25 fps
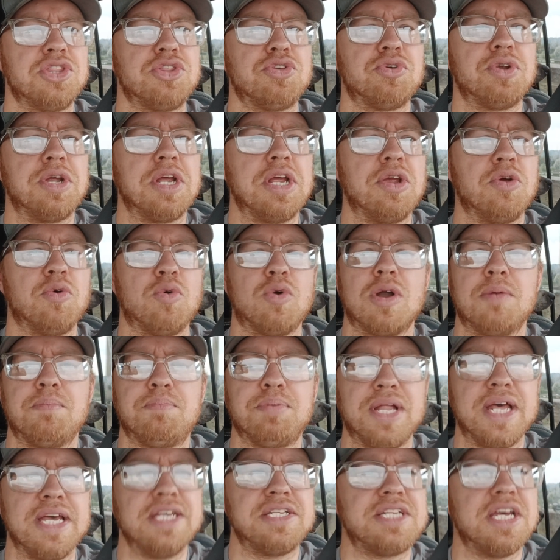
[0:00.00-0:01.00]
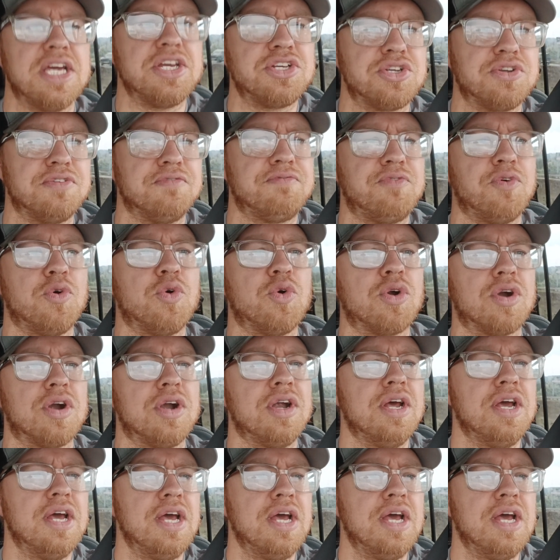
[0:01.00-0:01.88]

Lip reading: 3 or a PlayStation 4,